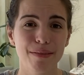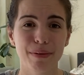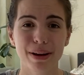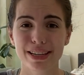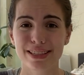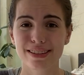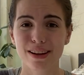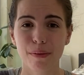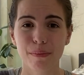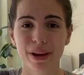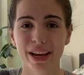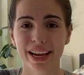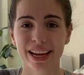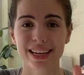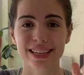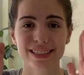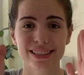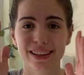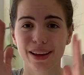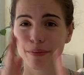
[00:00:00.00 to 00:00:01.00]
My stomach
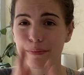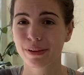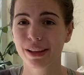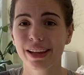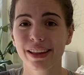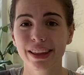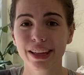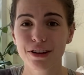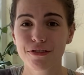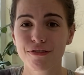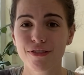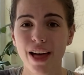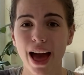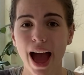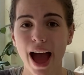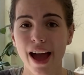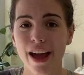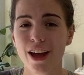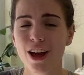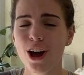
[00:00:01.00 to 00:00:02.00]
is completely
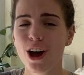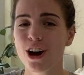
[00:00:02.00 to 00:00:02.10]
flat.